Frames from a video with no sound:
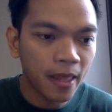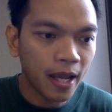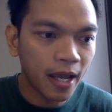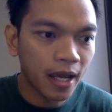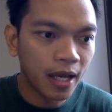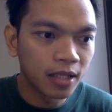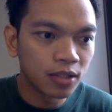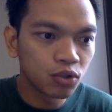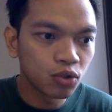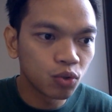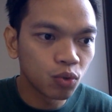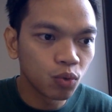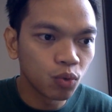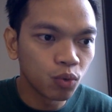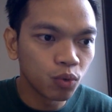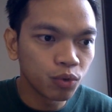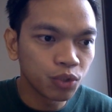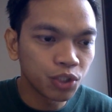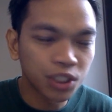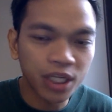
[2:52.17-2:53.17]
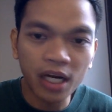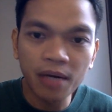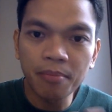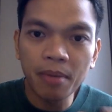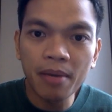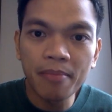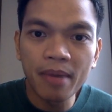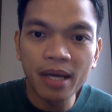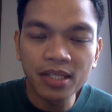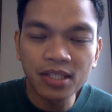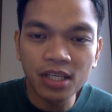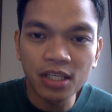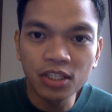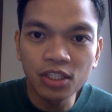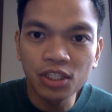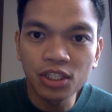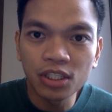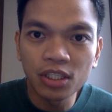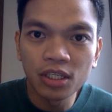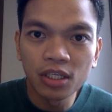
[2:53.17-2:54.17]
and to share my
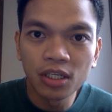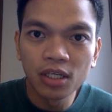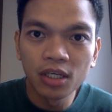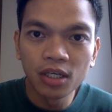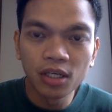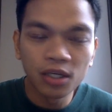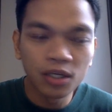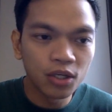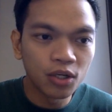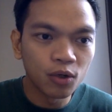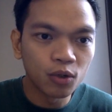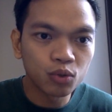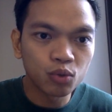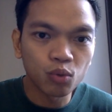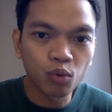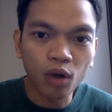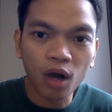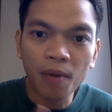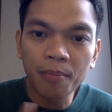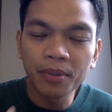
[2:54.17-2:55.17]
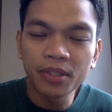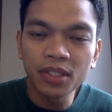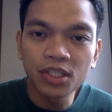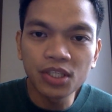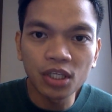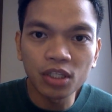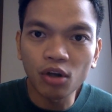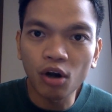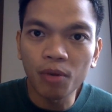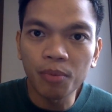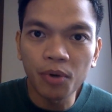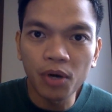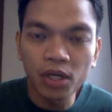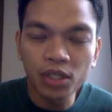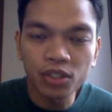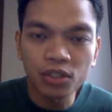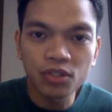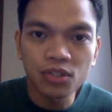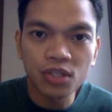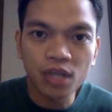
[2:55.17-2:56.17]
message, to companies and
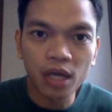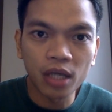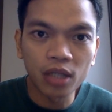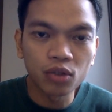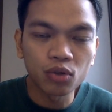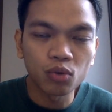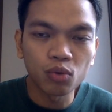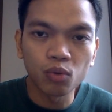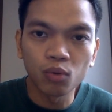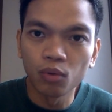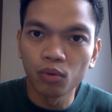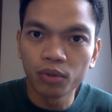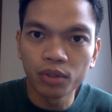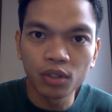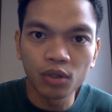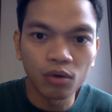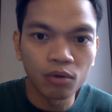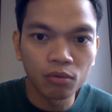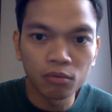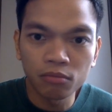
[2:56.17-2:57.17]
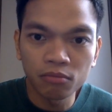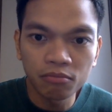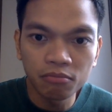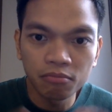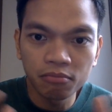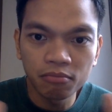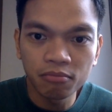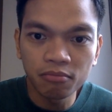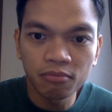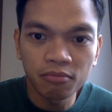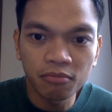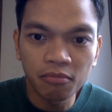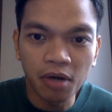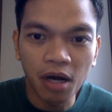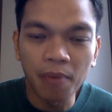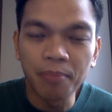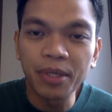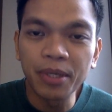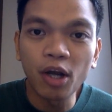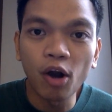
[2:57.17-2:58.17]
corporations, and to,
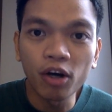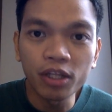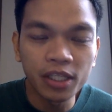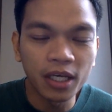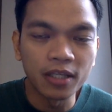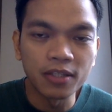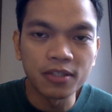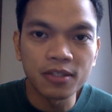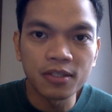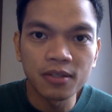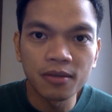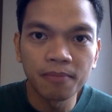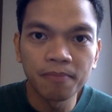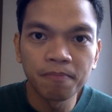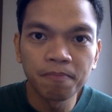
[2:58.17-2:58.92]
a big audience.